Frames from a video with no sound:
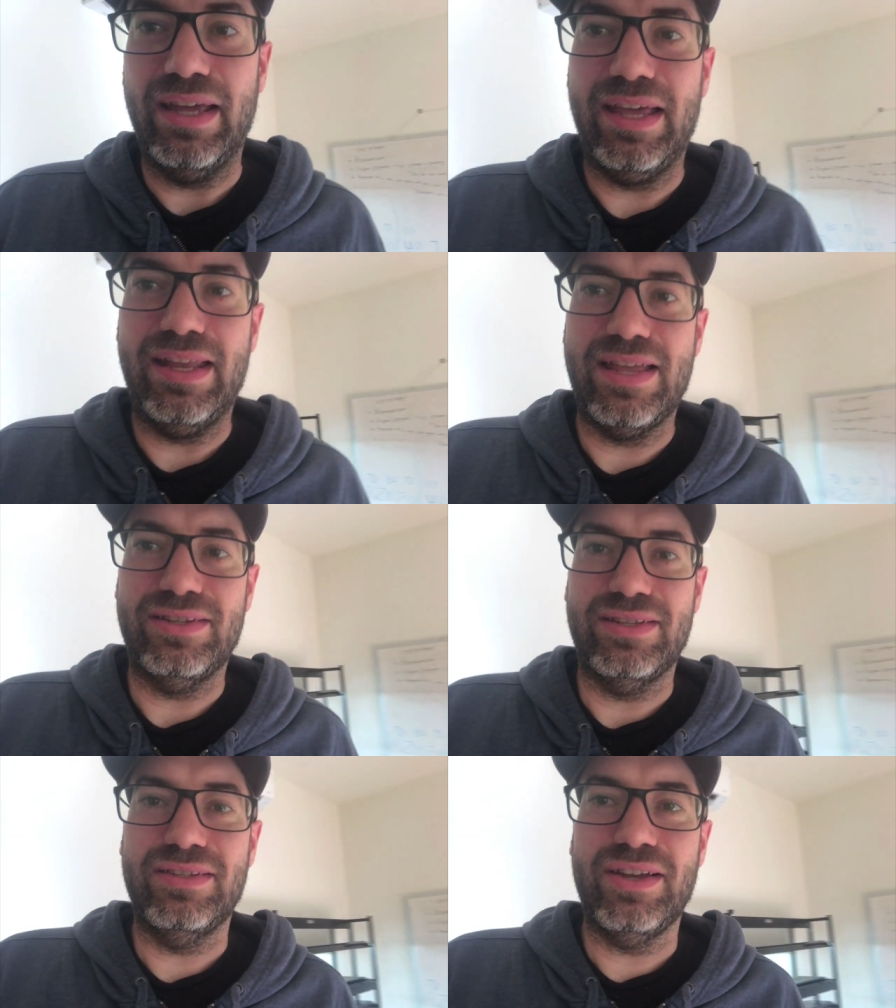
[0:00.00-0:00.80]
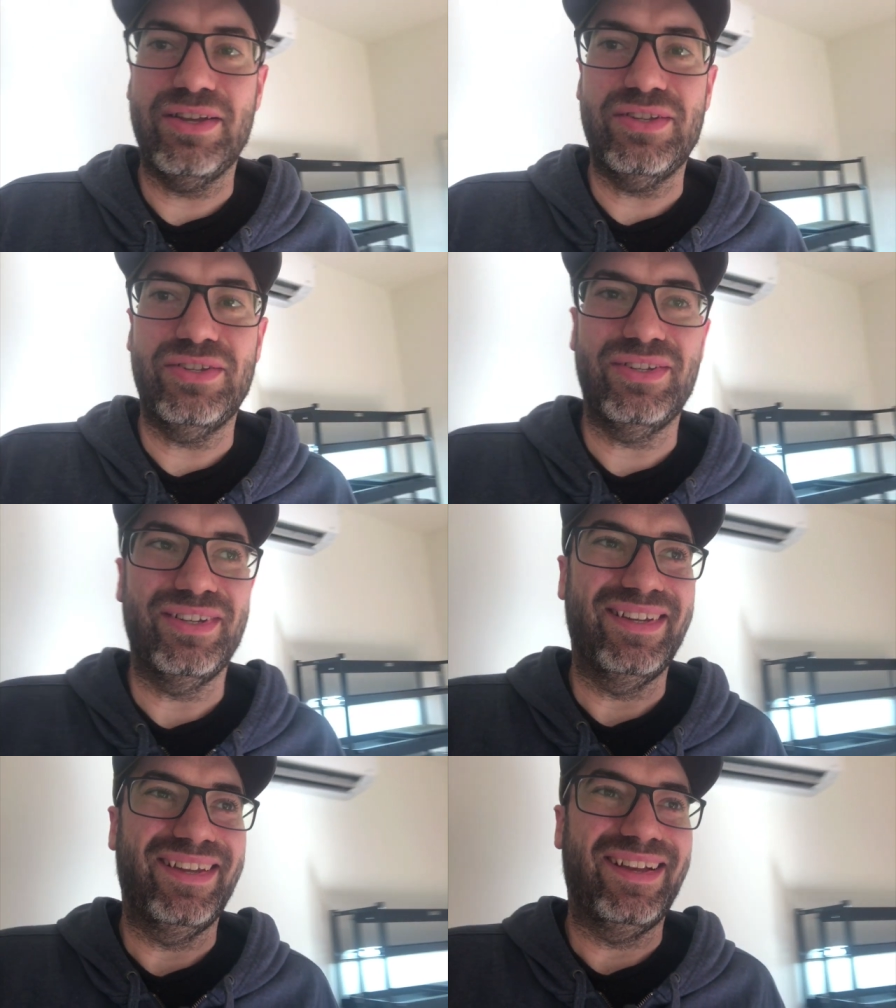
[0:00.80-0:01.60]
and as it does,
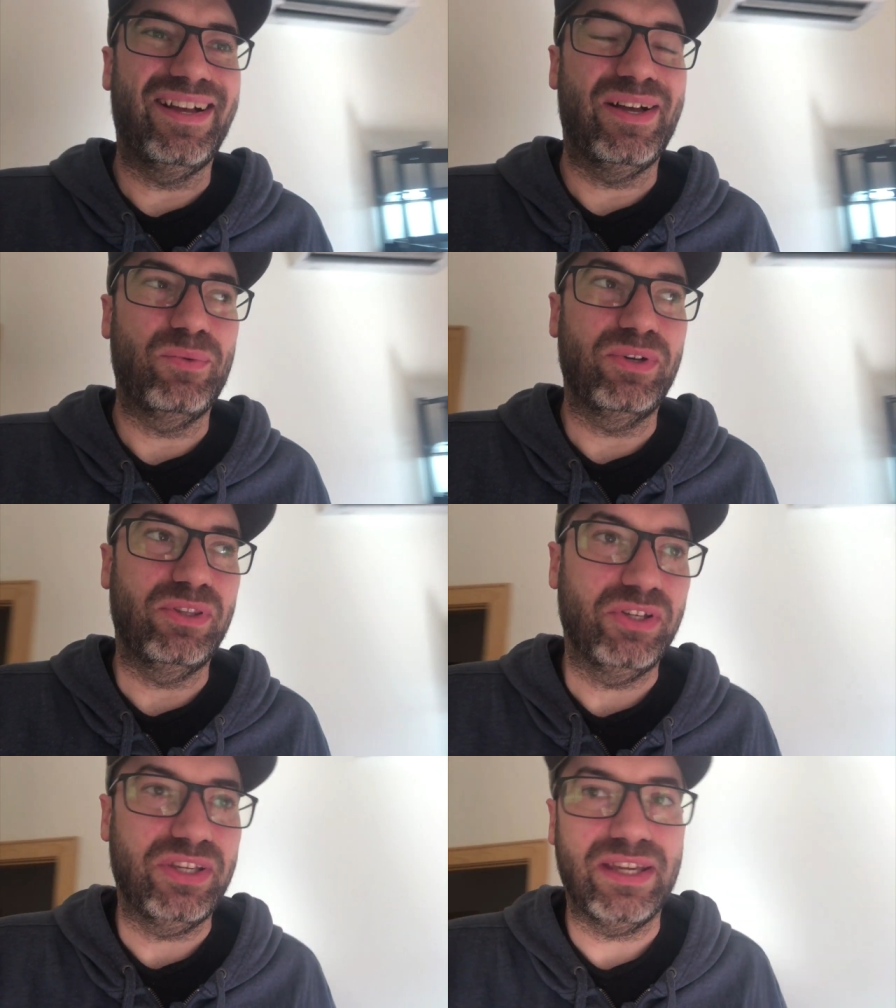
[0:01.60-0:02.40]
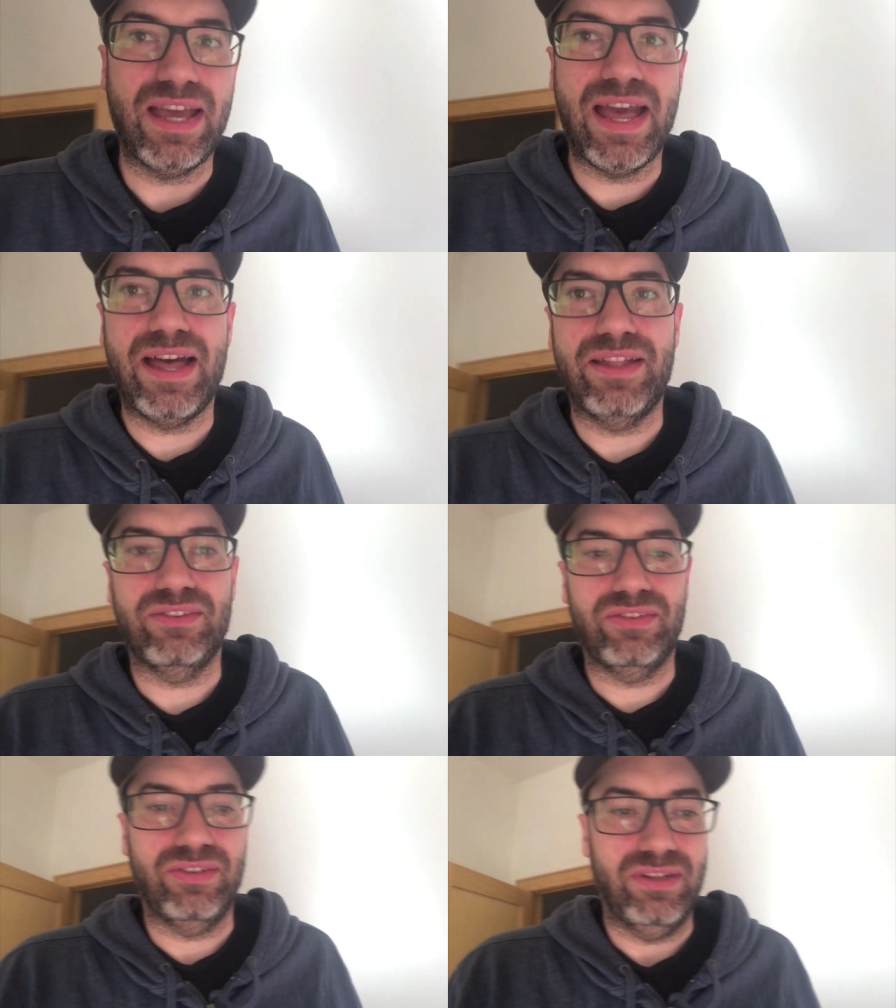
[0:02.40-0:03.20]
uh, we're looking
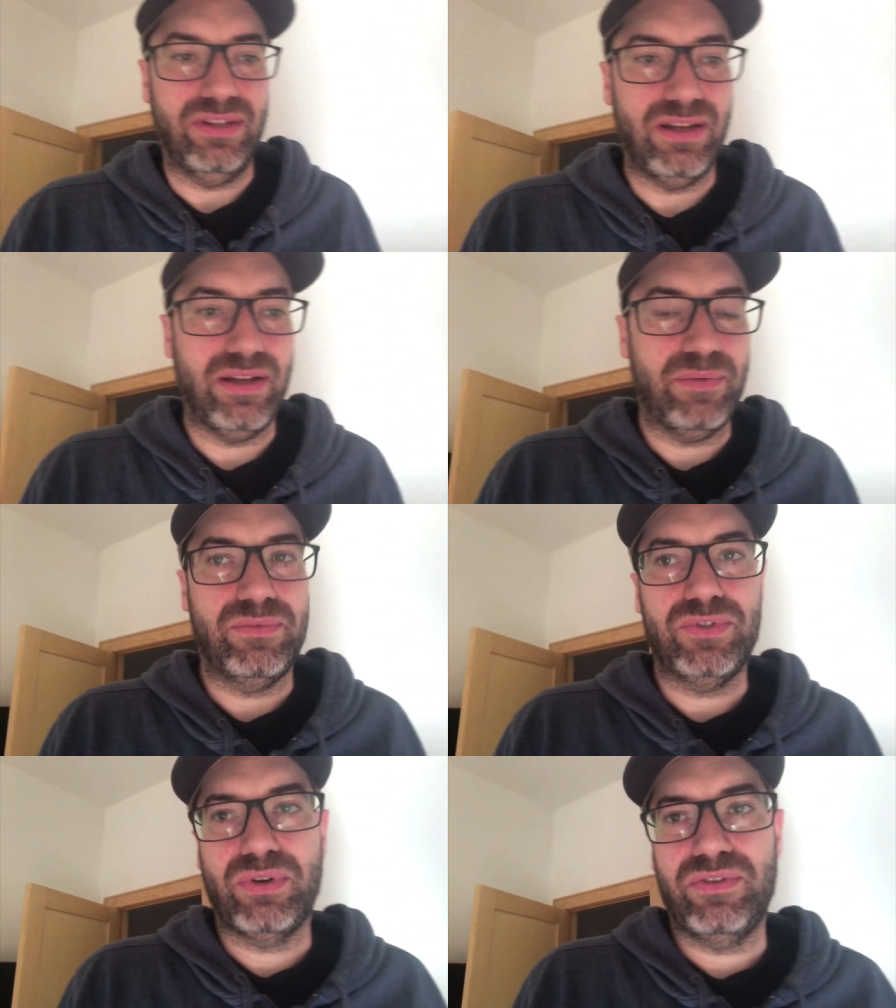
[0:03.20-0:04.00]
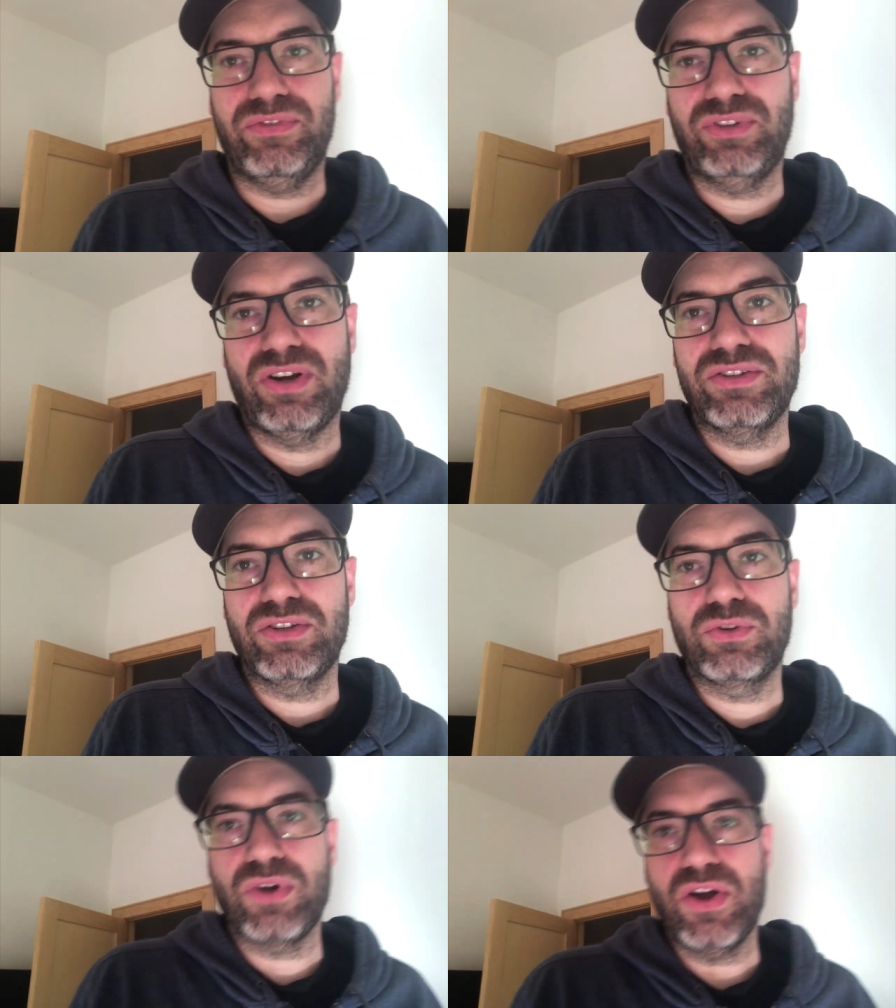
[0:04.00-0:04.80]
at um, sort of starting to
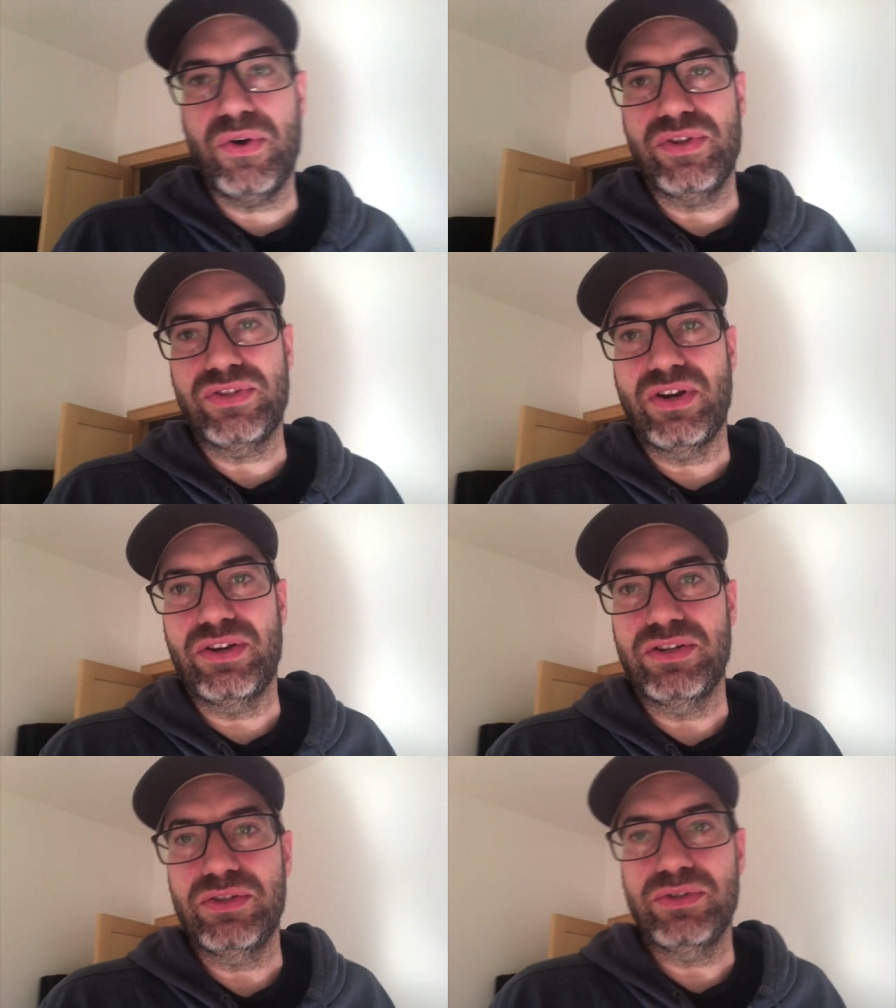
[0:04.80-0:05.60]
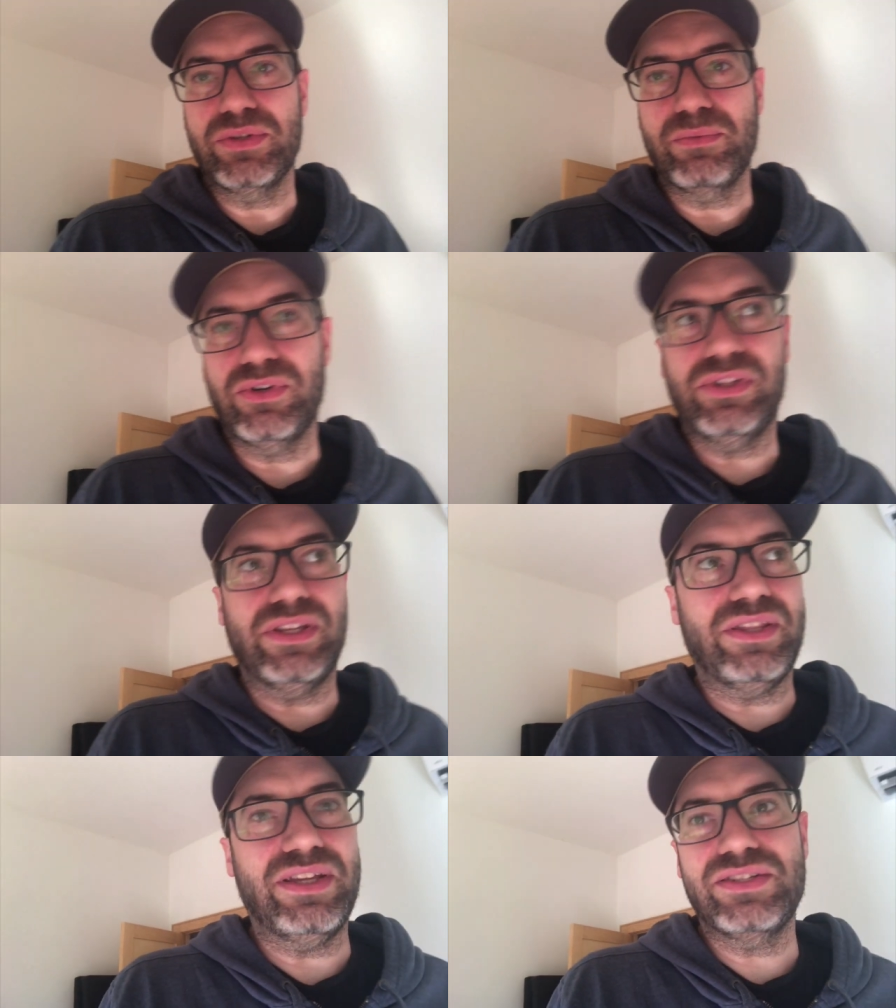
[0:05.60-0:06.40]
grow and starting to do some early
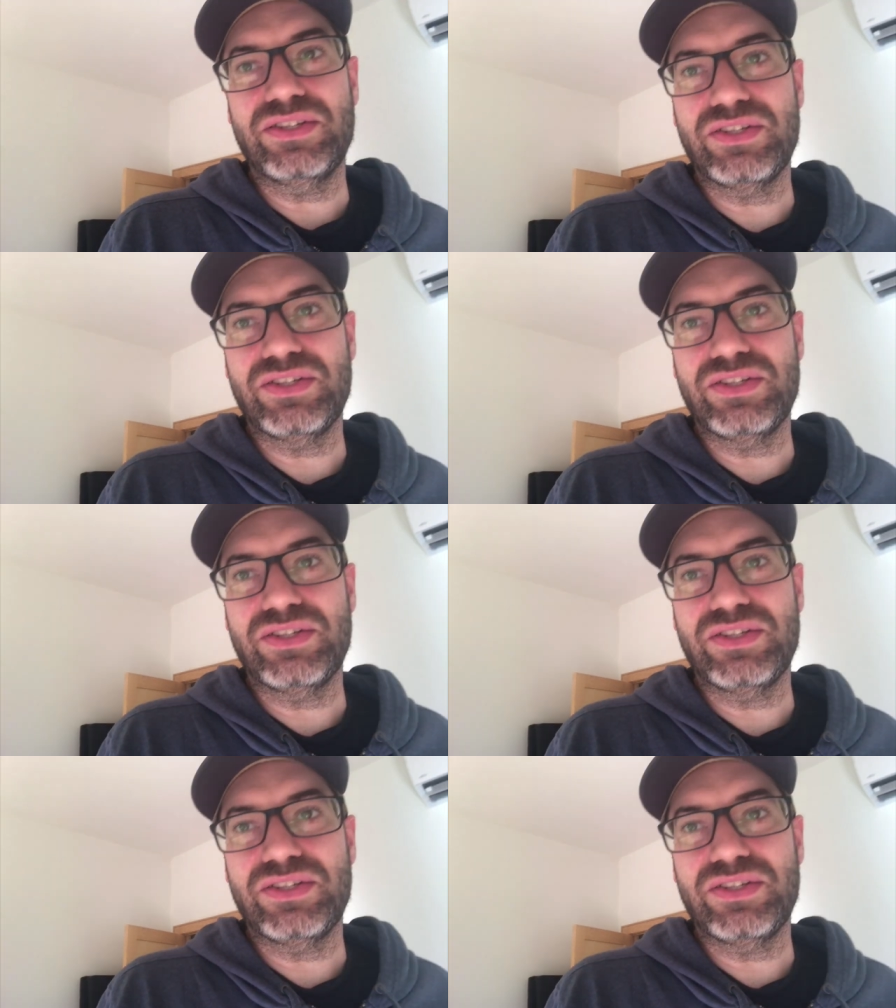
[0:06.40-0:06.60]
things. This